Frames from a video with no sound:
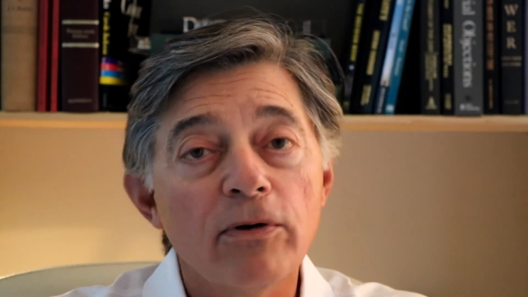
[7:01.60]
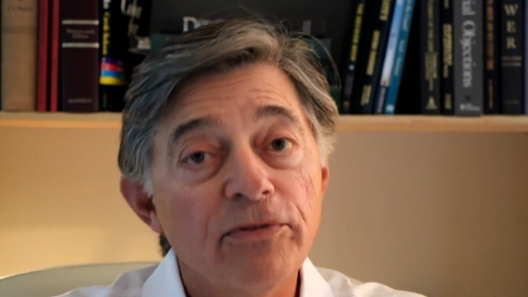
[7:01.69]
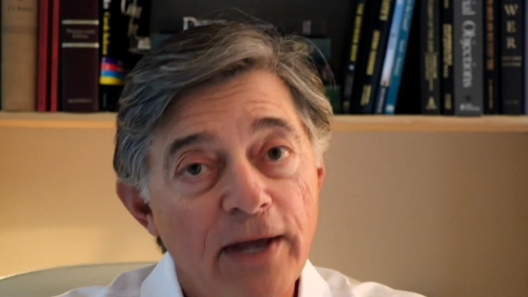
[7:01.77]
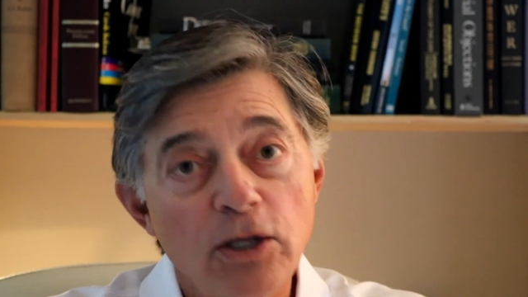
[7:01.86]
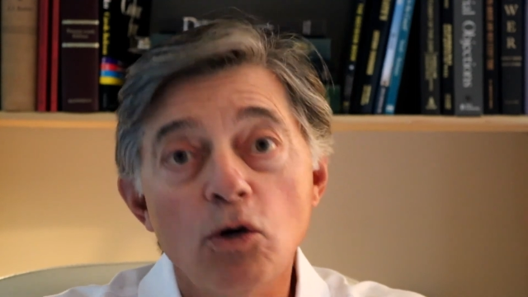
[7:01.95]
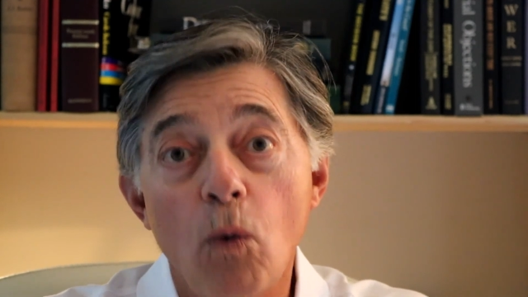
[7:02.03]
is
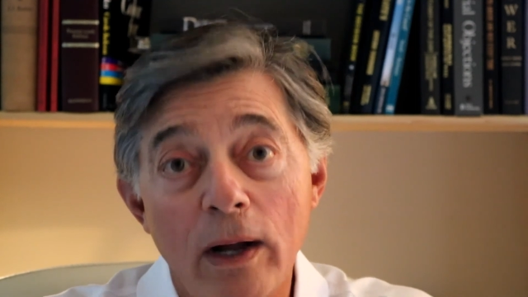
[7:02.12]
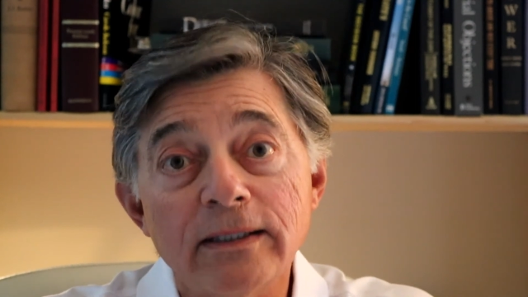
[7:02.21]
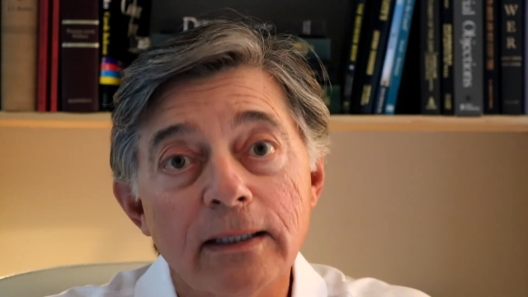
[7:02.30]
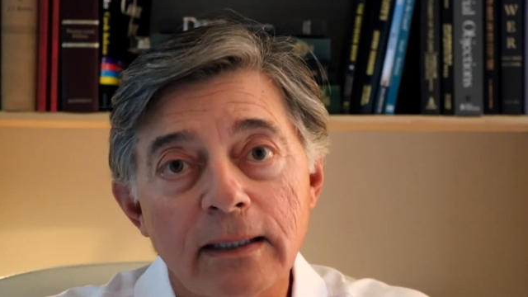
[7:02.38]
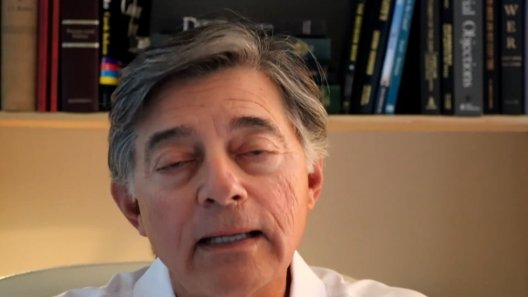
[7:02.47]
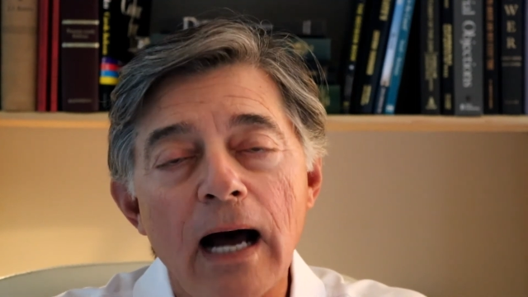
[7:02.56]
that you went to
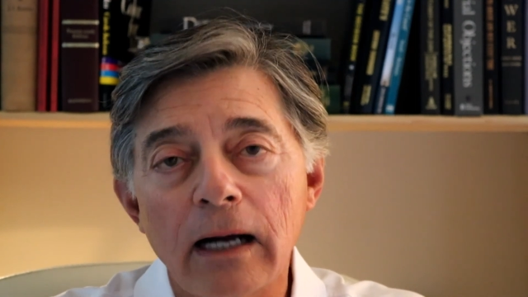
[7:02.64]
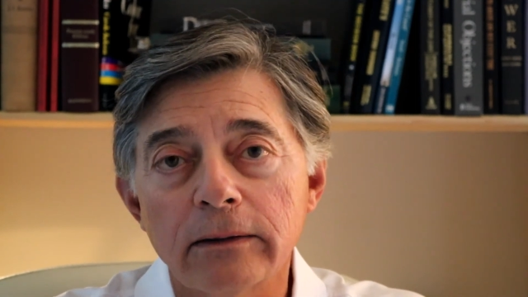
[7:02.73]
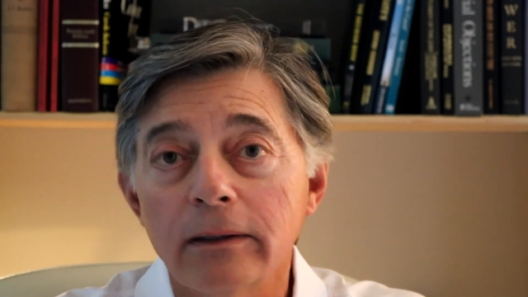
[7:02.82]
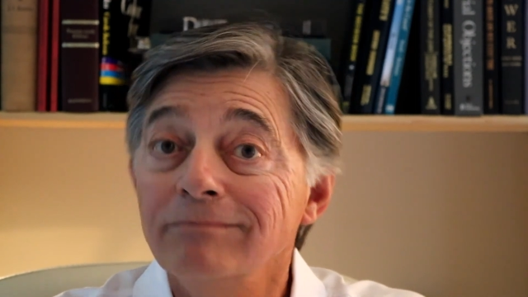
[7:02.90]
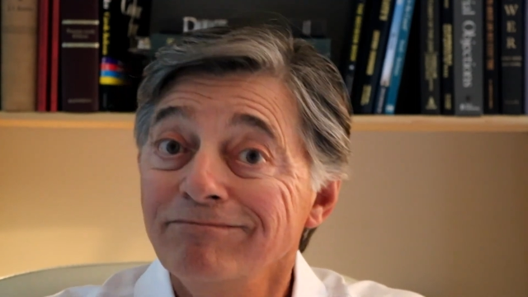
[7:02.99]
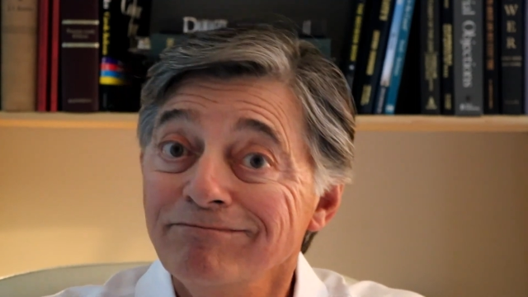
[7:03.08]
the
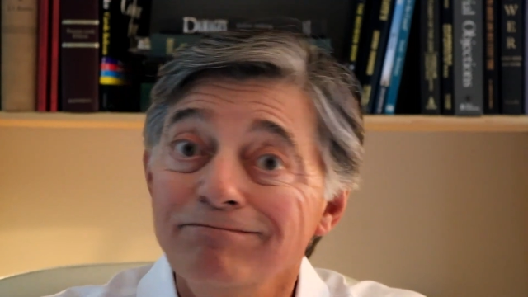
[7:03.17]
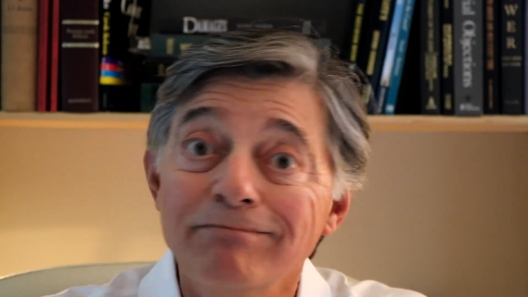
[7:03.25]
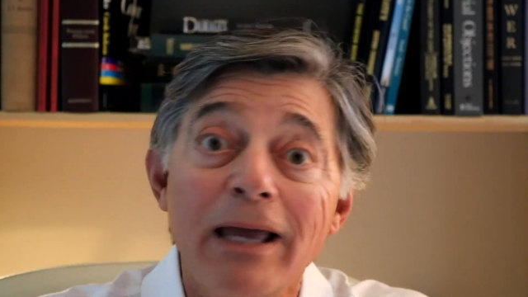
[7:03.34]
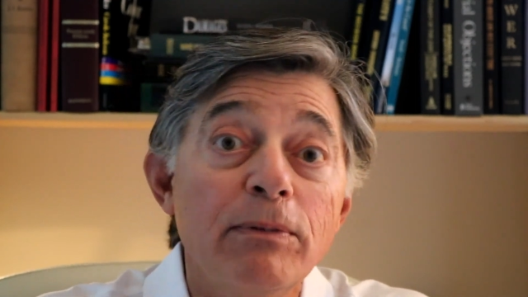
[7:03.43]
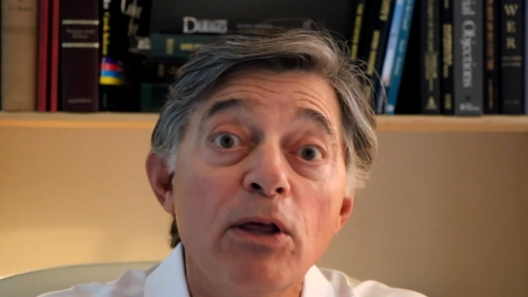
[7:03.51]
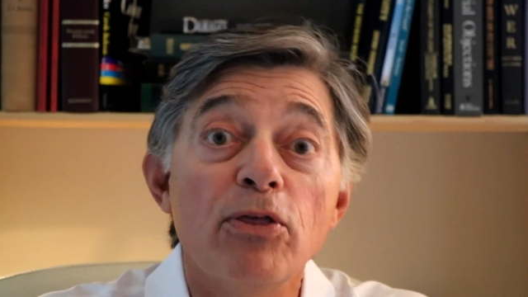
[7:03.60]
doctor
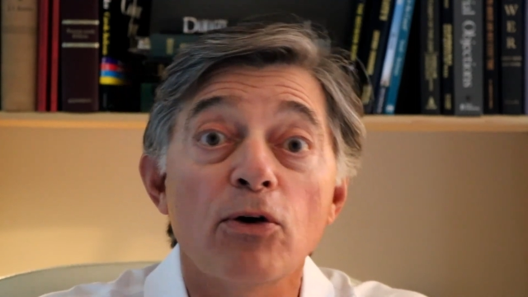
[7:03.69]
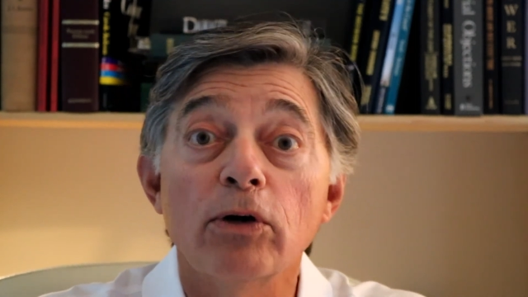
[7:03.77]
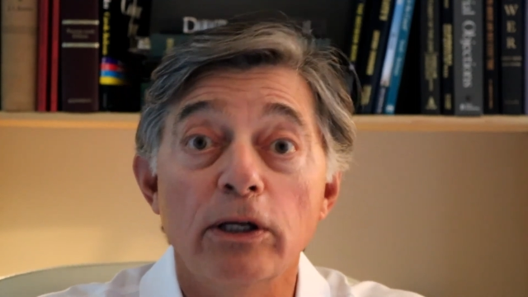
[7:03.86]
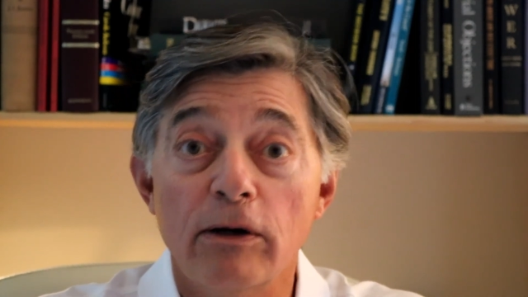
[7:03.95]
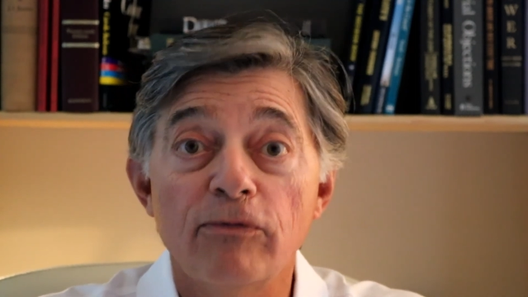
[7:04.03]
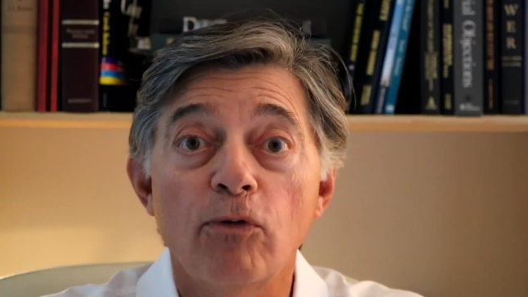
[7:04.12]
maybe
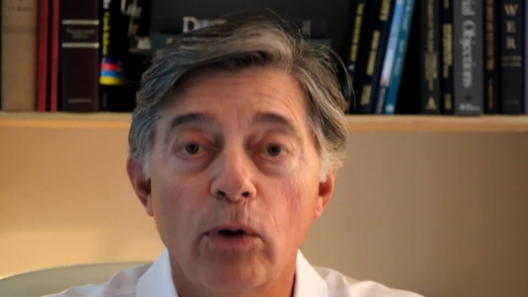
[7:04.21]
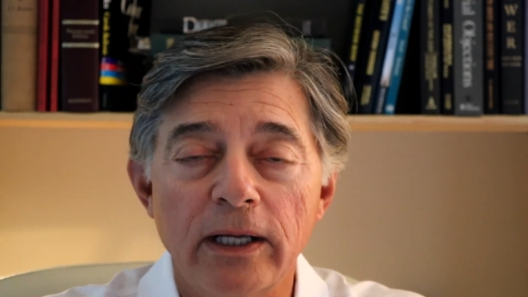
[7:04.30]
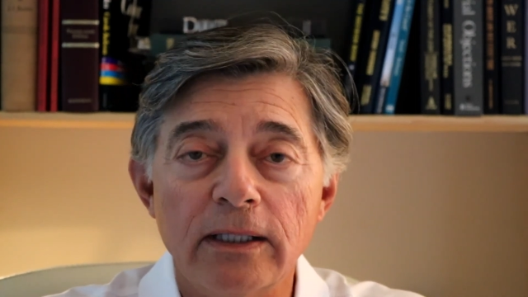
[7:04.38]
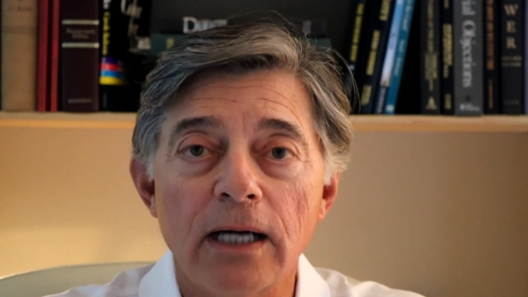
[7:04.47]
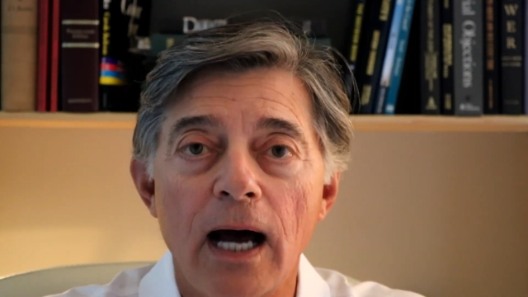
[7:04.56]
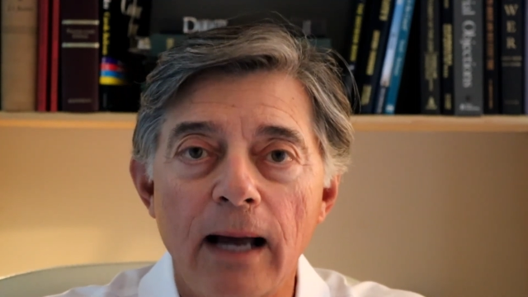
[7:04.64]
30 or 40
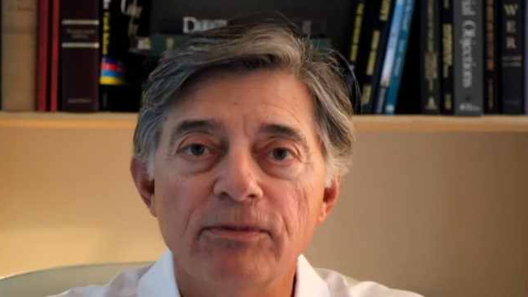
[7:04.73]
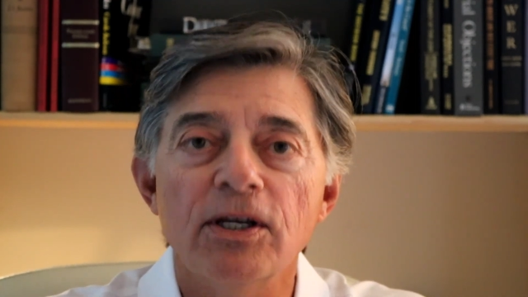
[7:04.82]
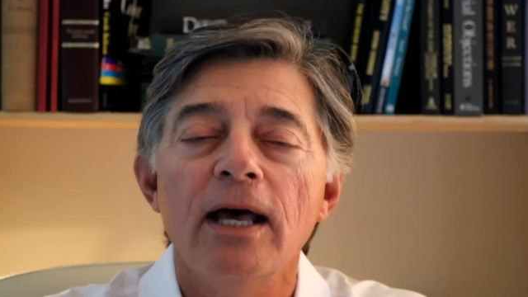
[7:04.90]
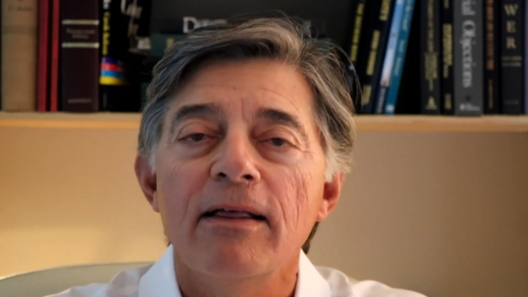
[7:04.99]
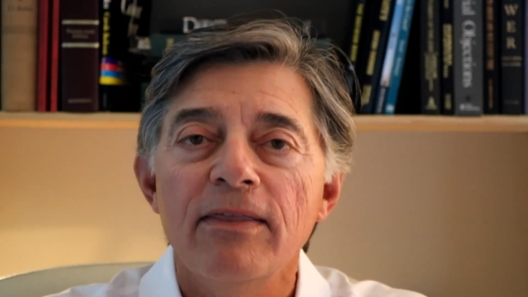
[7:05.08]
times.